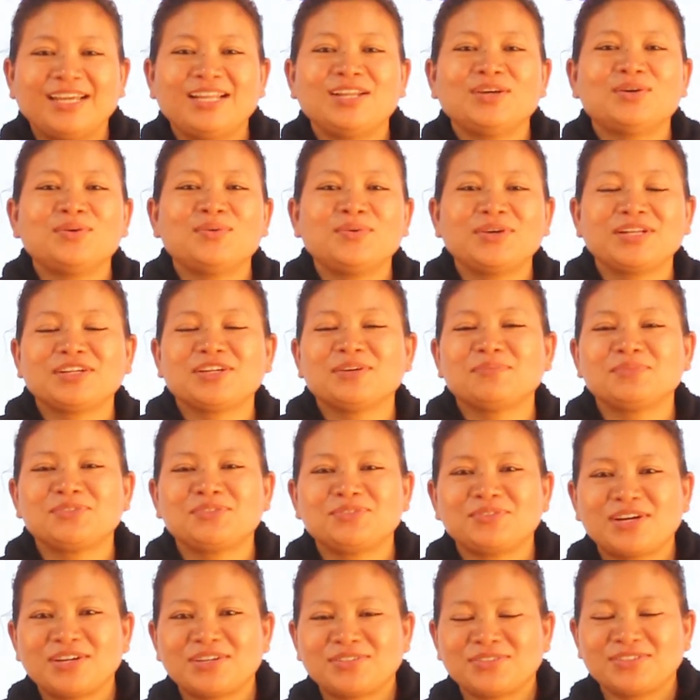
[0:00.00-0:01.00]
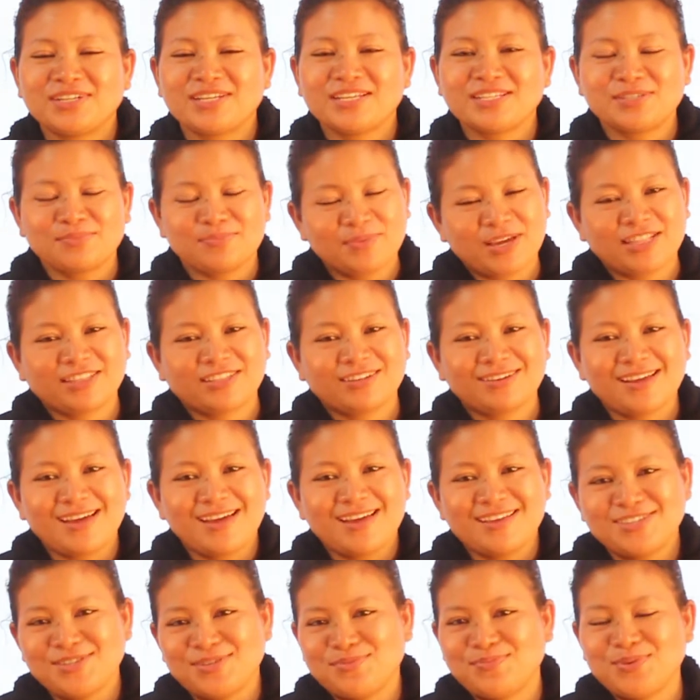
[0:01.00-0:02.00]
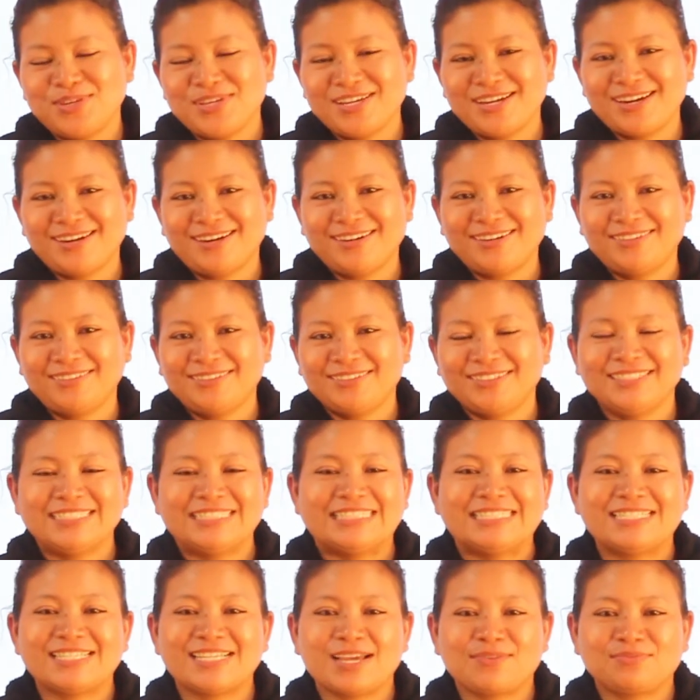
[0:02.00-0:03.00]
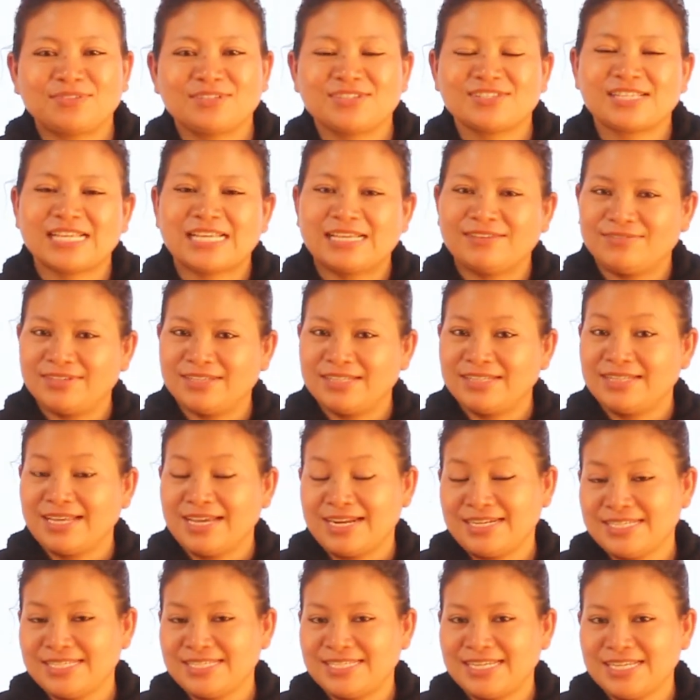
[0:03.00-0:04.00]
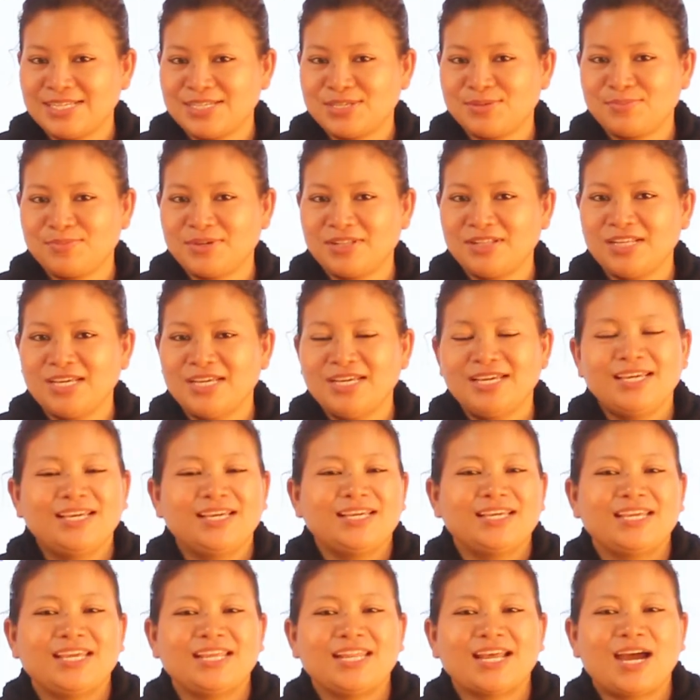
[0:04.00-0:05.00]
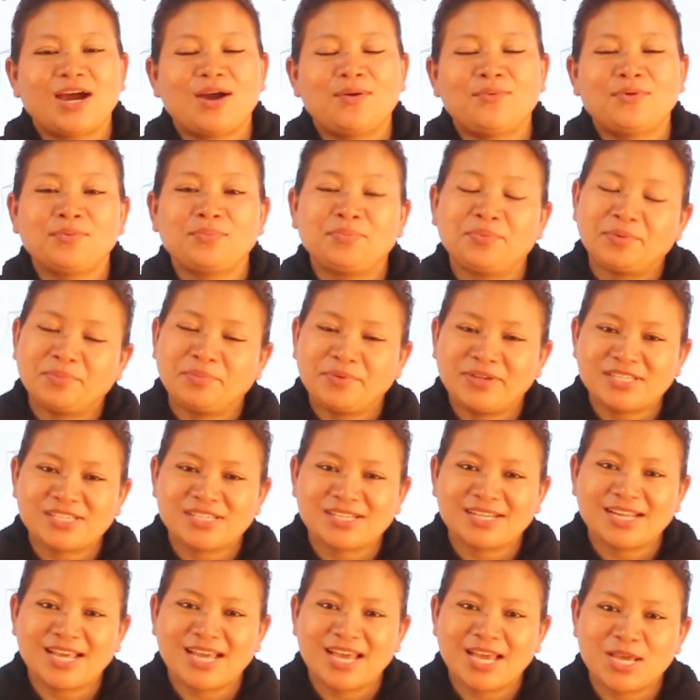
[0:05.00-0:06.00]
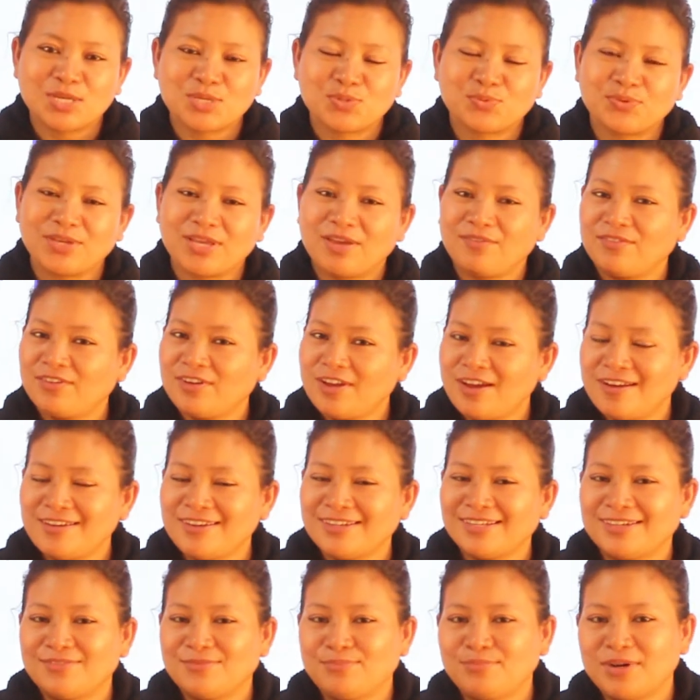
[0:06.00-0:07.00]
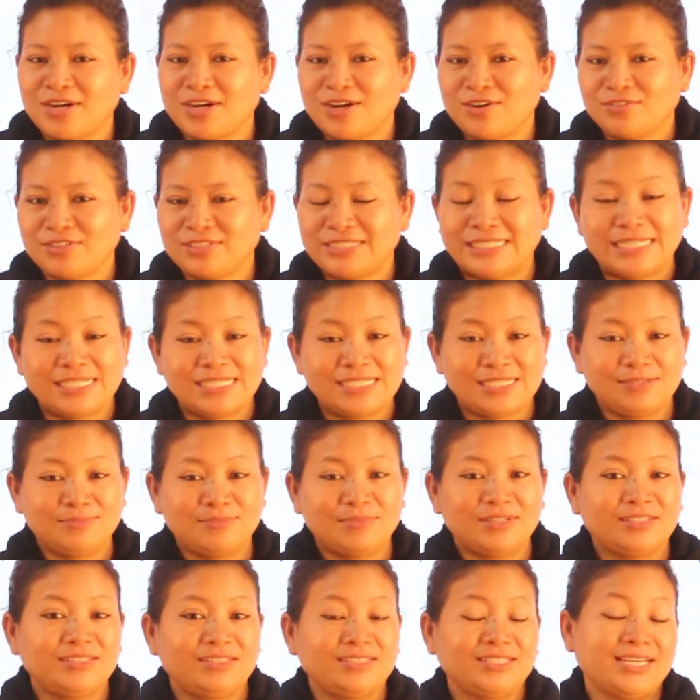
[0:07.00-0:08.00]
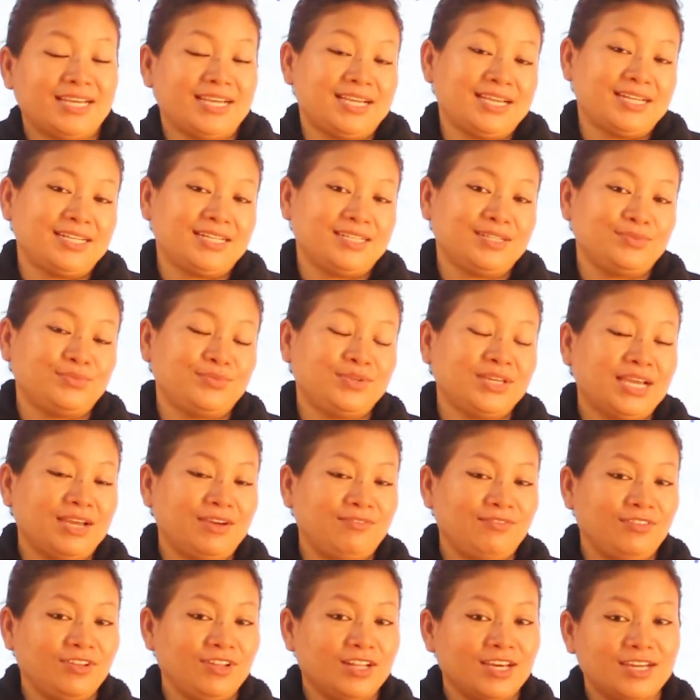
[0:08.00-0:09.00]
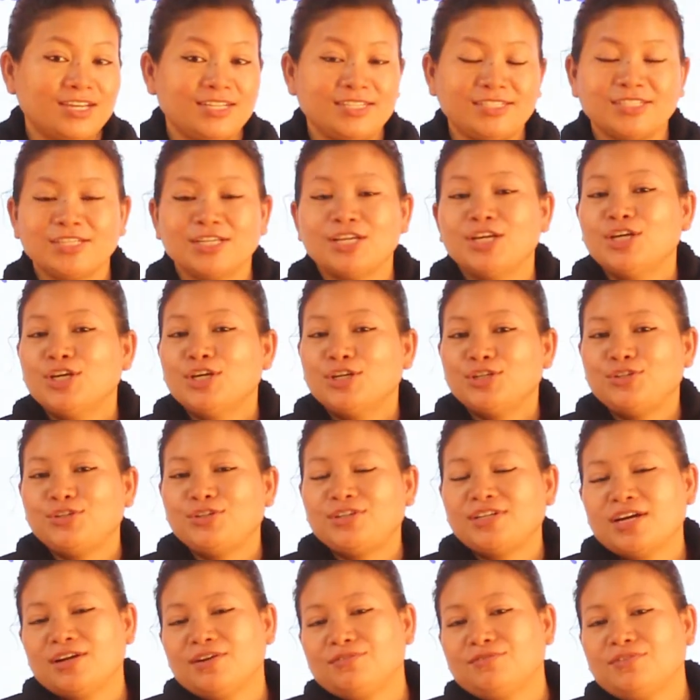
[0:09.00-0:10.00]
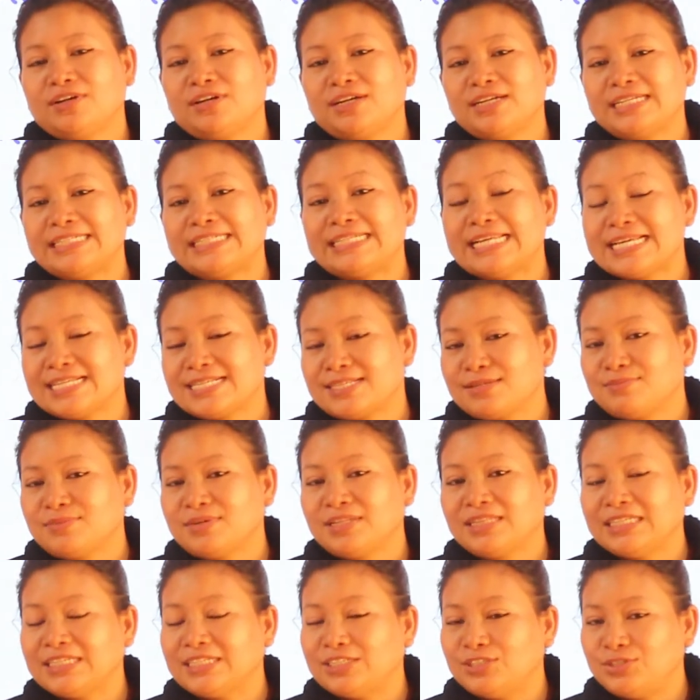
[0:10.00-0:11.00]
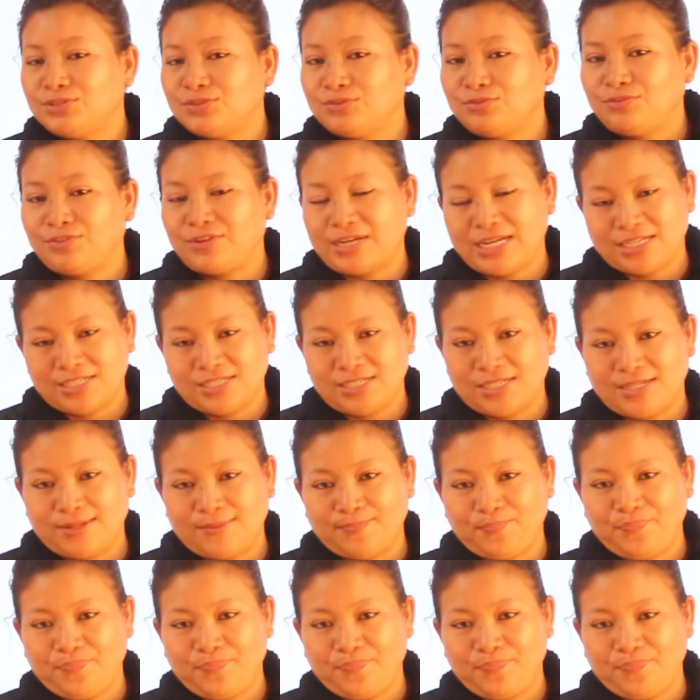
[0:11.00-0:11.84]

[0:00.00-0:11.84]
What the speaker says: Hello, welcome to our today's math class. We are in chapter 7, that is decimal. In our previous class, we have learned about decimal and we have learned to convert decimal into fraction.